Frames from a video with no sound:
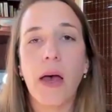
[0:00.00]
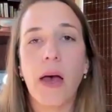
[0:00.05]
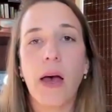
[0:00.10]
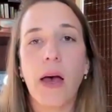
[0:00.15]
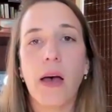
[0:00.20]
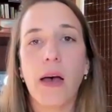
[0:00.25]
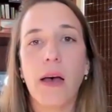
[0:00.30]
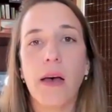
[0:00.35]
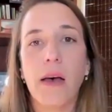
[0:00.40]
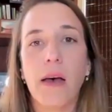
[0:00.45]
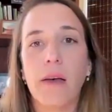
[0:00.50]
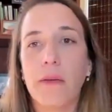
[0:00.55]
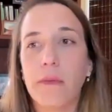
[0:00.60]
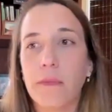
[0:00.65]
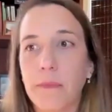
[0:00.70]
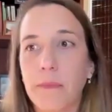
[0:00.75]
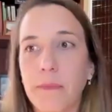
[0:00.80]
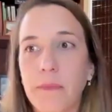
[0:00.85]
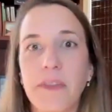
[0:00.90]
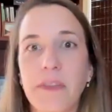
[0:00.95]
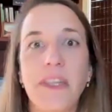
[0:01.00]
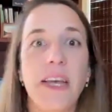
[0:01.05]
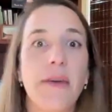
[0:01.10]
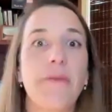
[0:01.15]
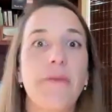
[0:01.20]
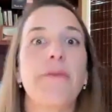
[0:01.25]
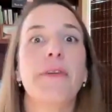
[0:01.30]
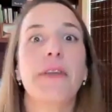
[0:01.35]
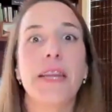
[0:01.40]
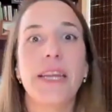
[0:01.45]
uh,
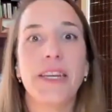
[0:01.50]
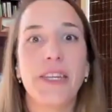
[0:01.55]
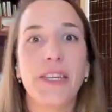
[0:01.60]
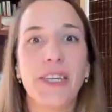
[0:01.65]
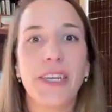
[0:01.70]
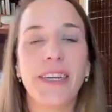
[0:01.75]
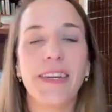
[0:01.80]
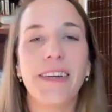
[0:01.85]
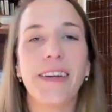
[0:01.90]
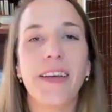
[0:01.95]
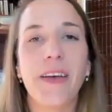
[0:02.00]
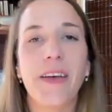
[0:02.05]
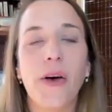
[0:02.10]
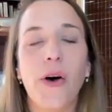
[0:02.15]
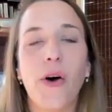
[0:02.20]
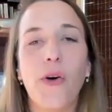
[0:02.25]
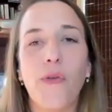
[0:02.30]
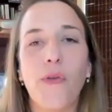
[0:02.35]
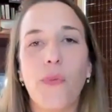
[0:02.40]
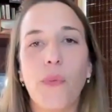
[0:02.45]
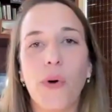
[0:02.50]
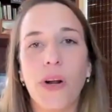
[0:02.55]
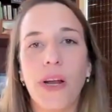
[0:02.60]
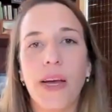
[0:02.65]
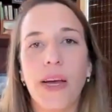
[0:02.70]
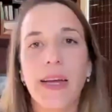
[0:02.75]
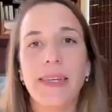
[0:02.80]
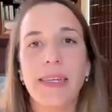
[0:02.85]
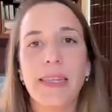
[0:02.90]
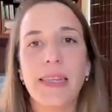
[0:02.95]
definition of what
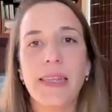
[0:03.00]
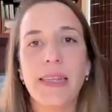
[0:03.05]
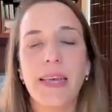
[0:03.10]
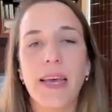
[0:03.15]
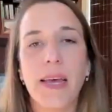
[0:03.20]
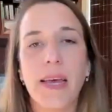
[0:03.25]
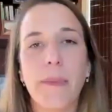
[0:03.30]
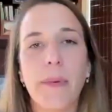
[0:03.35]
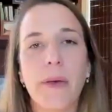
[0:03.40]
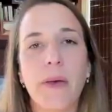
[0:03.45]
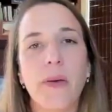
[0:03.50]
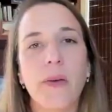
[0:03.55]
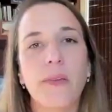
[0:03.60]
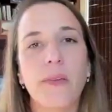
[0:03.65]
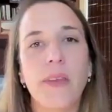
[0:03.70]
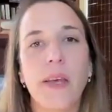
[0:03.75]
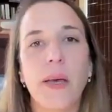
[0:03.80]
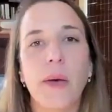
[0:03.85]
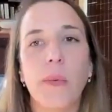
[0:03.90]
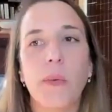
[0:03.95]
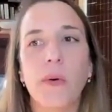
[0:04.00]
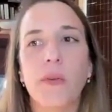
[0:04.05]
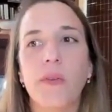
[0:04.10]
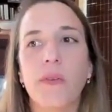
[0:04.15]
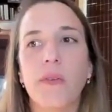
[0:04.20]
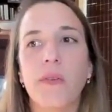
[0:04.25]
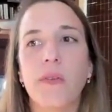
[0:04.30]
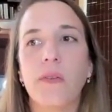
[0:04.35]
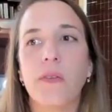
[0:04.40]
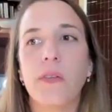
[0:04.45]
I did there, because there
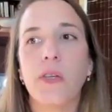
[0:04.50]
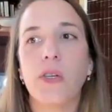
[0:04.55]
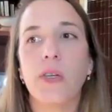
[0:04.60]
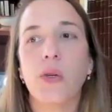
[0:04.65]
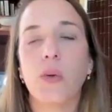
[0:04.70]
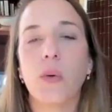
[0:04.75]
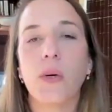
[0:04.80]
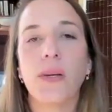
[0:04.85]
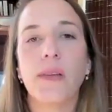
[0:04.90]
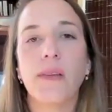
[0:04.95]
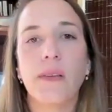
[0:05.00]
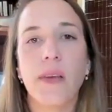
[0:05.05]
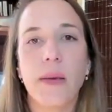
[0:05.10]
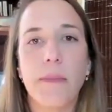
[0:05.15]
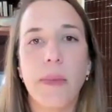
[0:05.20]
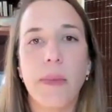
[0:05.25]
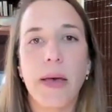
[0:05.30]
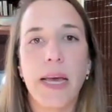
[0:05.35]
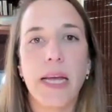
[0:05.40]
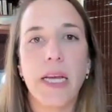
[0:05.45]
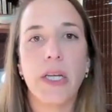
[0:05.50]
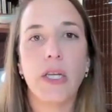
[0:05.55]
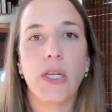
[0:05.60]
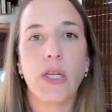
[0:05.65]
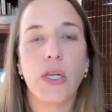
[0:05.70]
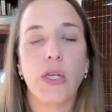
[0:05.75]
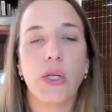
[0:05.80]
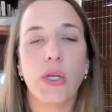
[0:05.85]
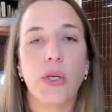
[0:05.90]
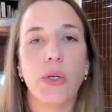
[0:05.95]
was the choice I made
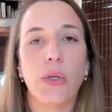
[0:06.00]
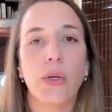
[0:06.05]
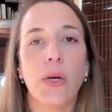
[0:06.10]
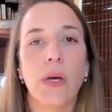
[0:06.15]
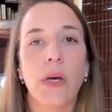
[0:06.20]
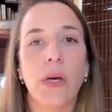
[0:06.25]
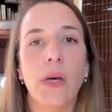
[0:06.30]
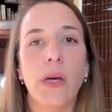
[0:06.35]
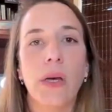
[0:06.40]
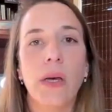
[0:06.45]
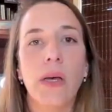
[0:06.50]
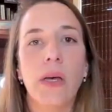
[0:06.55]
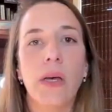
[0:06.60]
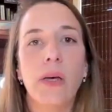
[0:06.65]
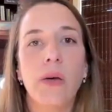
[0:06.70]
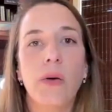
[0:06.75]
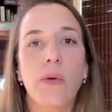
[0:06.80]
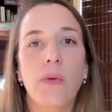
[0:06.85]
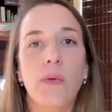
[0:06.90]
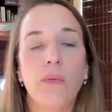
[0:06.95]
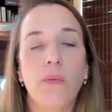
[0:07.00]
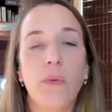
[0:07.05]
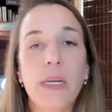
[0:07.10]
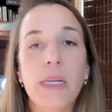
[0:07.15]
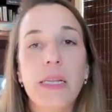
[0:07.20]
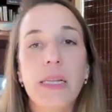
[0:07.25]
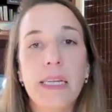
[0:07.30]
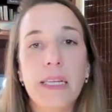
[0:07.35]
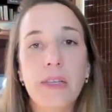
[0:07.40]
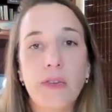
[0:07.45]
to
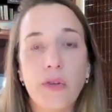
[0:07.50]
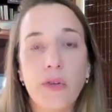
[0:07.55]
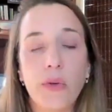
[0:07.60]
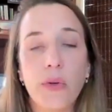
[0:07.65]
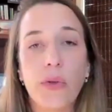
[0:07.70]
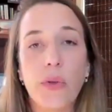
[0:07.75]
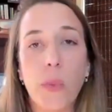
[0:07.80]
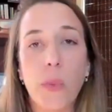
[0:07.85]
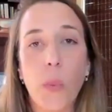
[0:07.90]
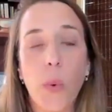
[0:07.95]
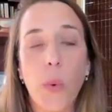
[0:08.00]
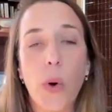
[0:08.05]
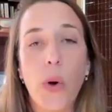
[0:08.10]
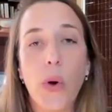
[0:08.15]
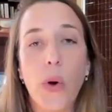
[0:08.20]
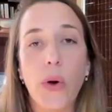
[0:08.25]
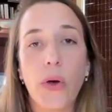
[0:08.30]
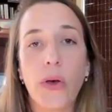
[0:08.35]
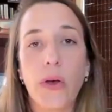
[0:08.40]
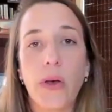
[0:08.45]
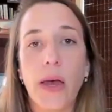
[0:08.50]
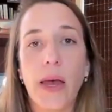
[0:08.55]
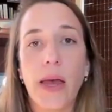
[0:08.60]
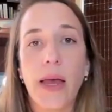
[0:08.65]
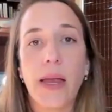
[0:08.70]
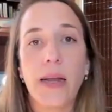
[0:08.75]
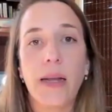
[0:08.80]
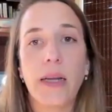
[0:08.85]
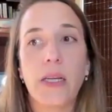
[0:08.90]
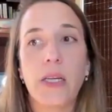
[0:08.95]
really do the work
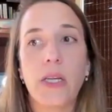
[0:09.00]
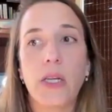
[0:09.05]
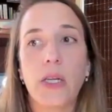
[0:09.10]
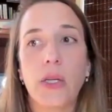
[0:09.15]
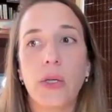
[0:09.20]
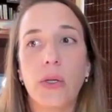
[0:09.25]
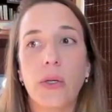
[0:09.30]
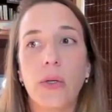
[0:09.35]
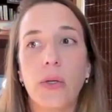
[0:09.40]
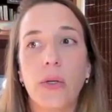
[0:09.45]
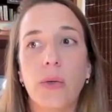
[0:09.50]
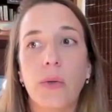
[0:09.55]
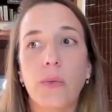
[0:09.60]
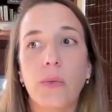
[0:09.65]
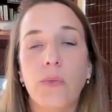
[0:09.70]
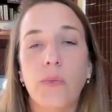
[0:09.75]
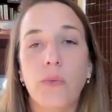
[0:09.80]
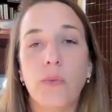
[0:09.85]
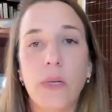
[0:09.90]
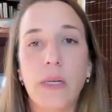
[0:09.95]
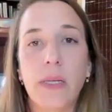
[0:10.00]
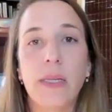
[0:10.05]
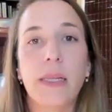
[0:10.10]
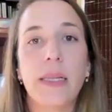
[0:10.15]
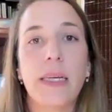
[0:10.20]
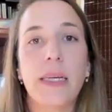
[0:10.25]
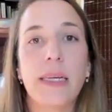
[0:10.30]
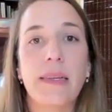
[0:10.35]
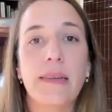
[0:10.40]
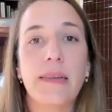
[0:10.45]
and to
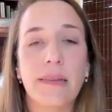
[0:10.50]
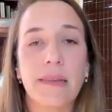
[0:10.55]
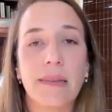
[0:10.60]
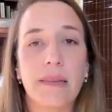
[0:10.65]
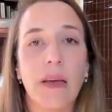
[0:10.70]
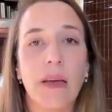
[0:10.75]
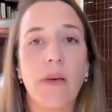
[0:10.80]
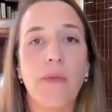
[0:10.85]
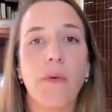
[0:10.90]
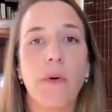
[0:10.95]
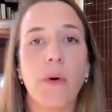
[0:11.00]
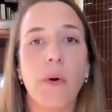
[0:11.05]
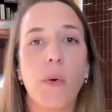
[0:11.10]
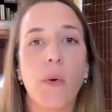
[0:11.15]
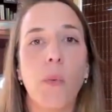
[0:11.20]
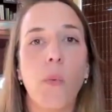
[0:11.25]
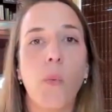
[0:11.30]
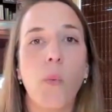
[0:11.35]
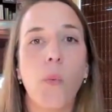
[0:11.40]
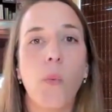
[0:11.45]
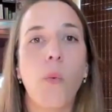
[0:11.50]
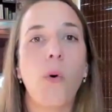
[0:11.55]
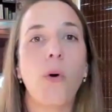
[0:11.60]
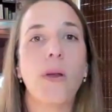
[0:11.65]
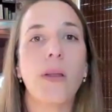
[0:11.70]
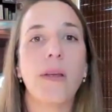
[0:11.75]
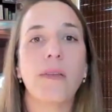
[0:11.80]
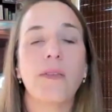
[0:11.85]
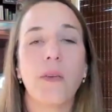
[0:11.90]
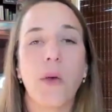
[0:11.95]
really discover what
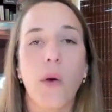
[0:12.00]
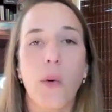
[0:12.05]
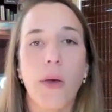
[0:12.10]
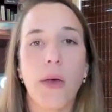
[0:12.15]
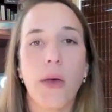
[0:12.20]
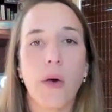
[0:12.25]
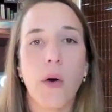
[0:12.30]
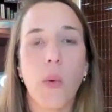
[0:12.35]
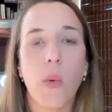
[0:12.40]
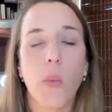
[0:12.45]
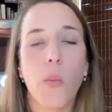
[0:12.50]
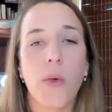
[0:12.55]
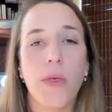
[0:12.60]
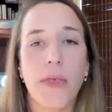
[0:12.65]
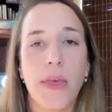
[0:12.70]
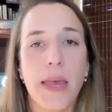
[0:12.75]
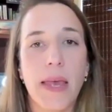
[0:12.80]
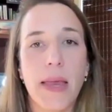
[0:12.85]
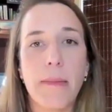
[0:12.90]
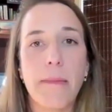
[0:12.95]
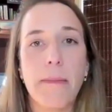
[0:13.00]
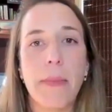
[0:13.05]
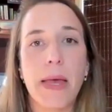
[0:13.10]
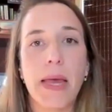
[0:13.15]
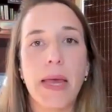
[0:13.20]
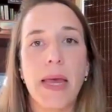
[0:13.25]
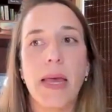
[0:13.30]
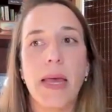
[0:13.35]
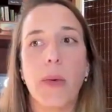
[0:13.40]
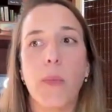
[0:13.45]
is going on within
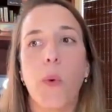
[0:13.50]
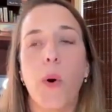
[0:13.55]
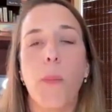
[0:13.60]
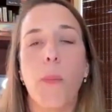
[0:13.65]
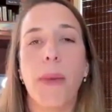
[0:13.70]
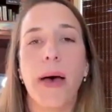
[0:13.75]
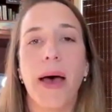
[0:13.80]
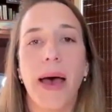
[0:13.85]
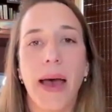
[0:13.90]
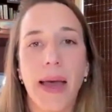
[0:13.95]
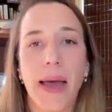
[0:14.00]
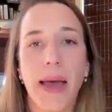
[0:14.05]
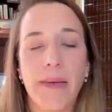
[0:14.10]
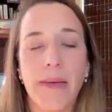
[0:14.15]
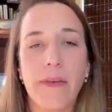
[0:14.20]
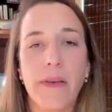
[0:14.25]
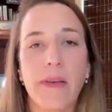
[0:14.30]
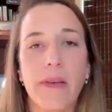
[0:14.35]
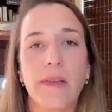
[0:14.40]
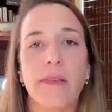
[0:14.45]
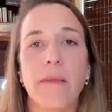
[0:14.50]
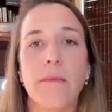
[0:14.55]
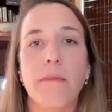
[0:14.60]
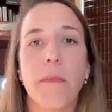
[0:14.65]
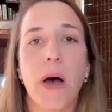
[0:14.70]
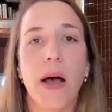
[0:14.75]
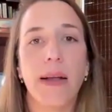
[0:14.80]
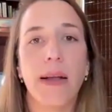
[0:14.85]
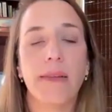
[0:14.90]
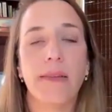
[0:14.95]
me and what behaviors and
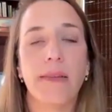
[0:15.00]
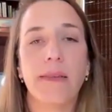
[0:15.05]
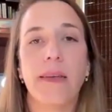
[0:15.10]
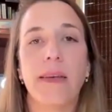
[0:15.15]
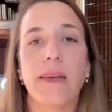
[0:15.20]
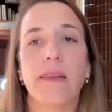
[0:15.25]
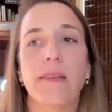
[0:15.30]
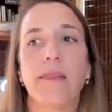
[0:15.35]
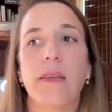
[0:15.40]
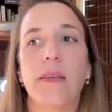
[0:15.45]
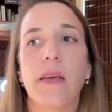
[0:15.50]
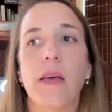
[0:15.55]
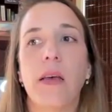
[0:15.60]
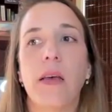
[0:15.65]
mindsets